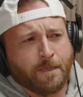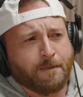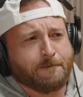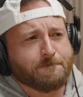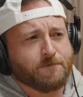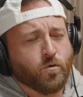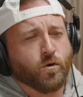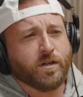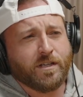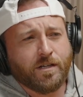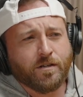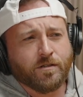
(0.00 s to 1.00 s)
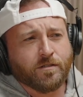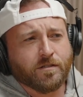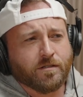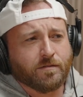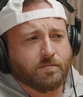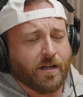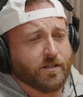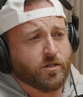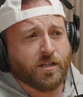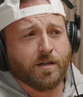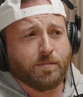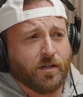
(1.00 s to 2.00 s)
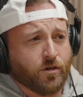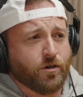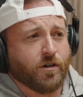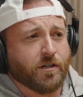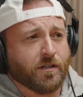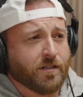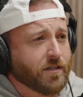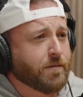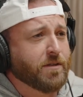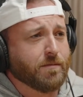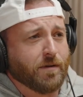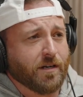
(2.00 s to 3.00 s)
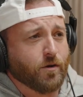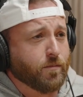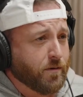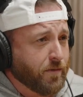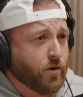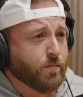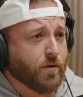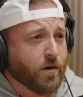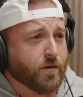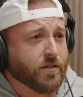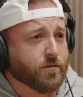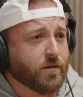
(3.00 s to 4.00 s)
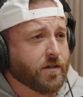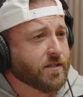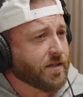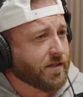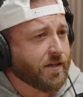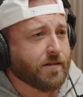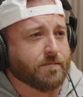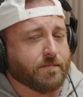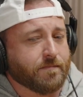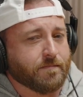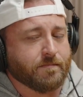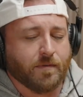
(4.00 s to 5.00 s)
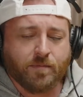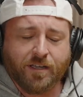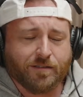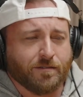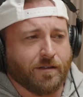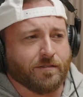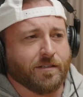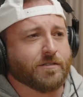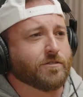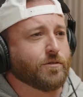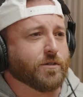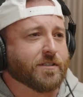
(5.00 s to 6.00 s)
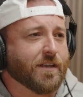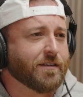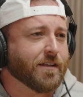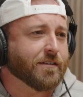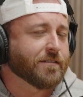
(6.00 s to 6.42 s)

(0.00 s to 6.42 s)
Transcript: 4 years, I just got to be a cook and they'll give me the money to open up my own bar restaurant. He's like, yep. I'm like, no, let's do it. Send it.